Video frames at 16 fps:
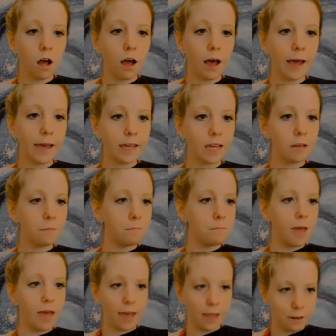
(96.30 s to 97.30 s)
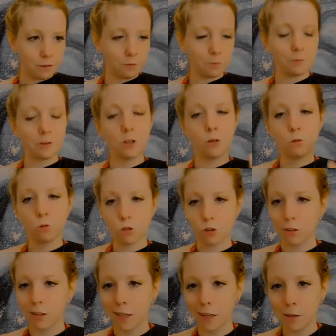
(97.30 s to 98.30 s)
I get
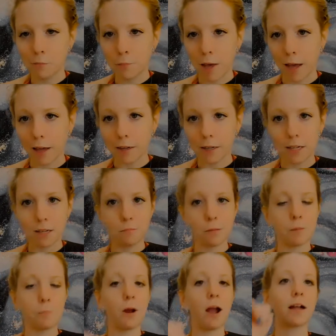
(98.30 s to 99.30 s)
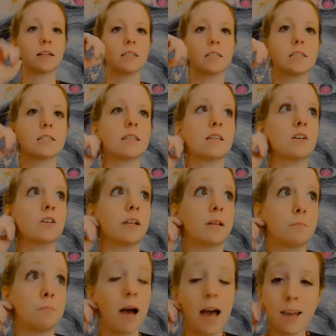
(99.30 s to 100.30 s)
usually men in my practice, and they're
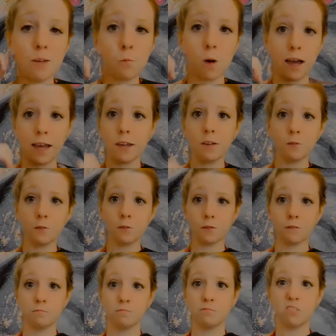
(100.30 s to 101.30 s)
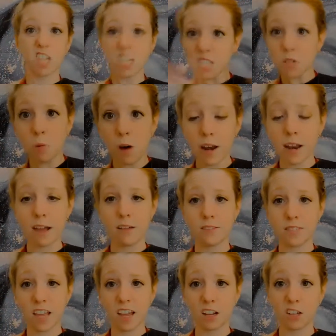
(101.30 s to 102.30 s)
like, my wife doesn't want to have
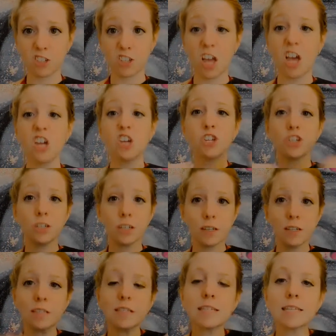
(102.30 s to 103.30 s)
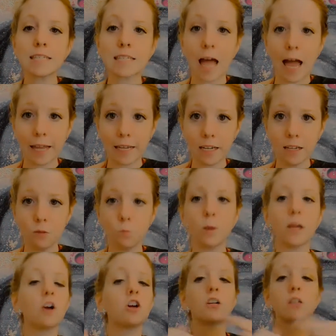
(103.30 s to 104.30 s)
sex. She has decided
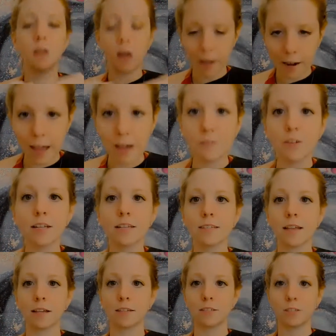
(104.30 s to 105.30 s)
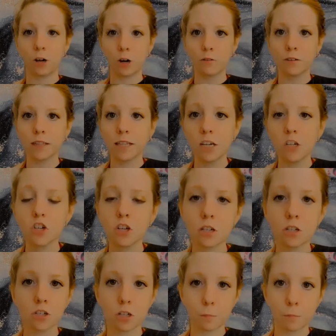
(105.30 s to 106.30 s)
we are not having sex in our
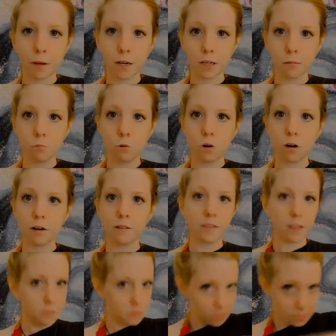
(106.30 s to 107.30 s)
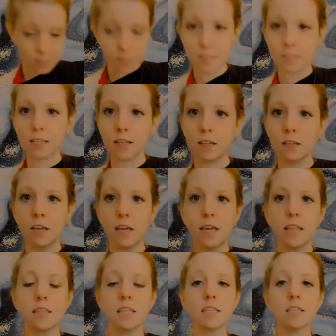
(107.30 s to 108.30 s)
relationship anymore, that this is
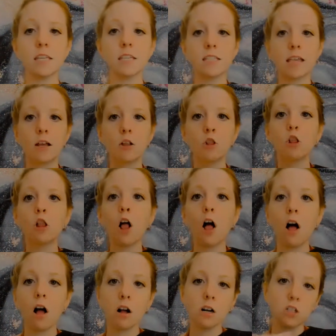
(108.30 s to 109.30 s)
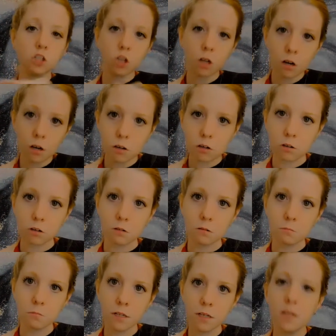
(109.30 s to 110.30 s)
a
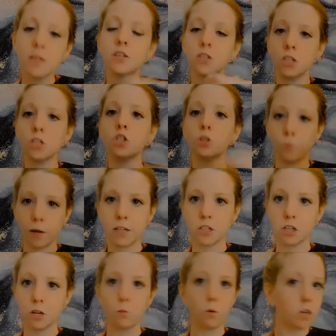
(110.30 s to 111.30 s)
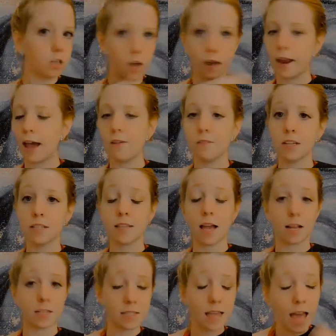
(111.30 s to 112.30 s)
long-term situation. We're not having
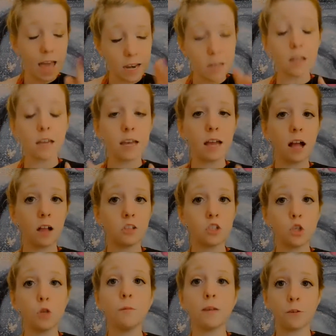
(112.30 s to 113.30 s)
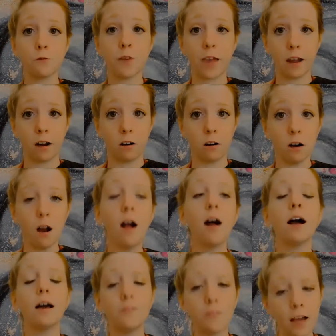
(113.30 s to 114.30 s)
sex. And to be fair,
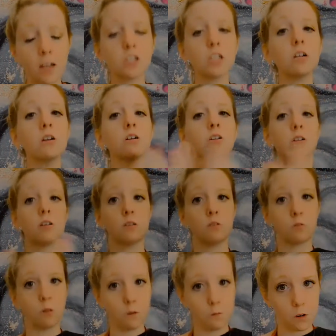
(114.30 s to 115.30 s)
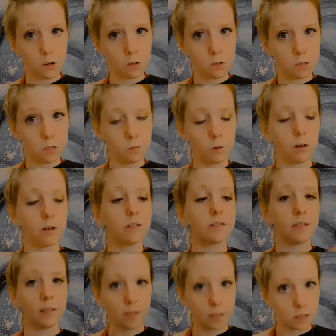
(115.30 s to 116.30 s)
I've actually heard it in the reverse, where
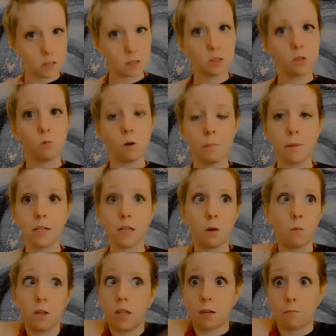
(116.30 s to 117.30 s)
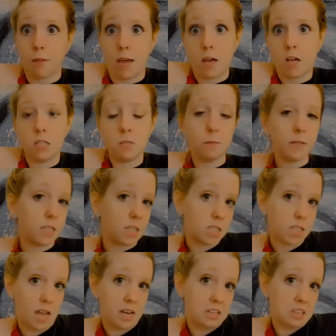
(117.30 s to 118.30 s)
it's like the woman going like, my husband
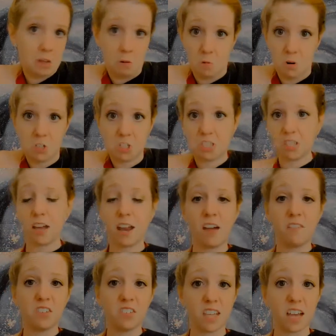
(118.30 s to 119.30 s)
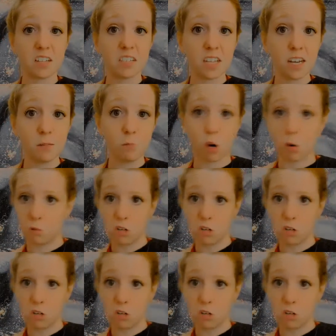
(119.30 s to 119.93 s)
decided that we're just not having sex anymore.